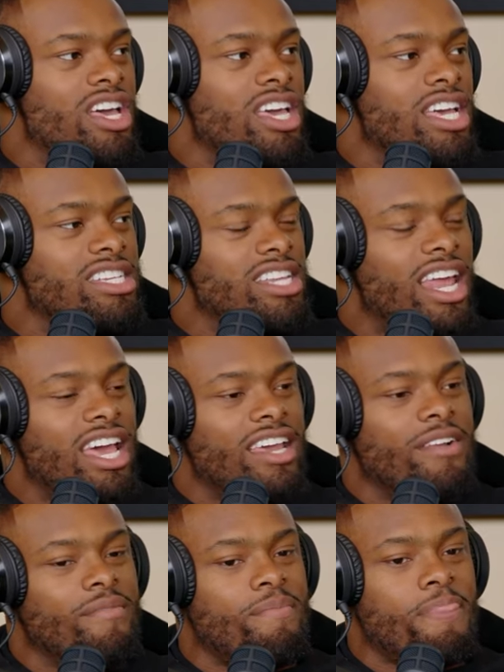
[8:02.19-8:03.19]
It's like
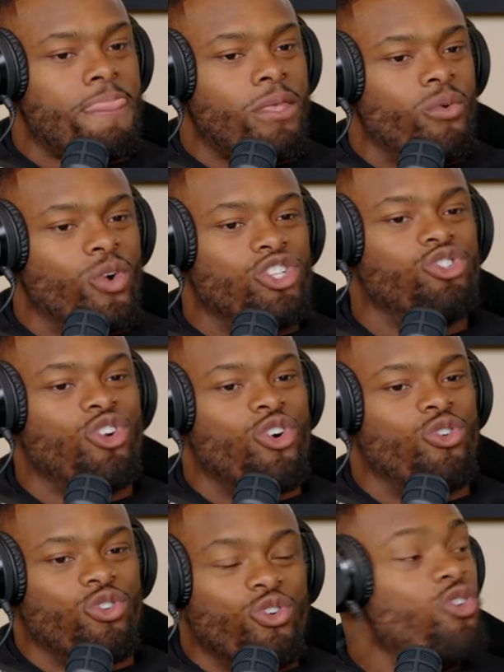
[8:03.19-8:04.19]
what you
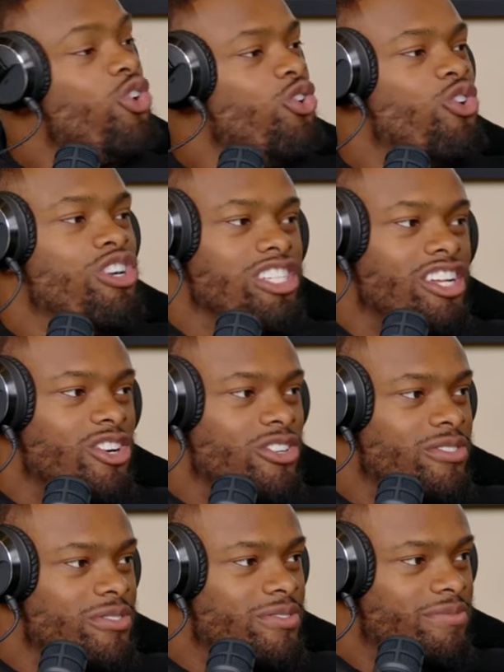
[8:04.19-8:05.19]
gonna do to yours though. Yeah.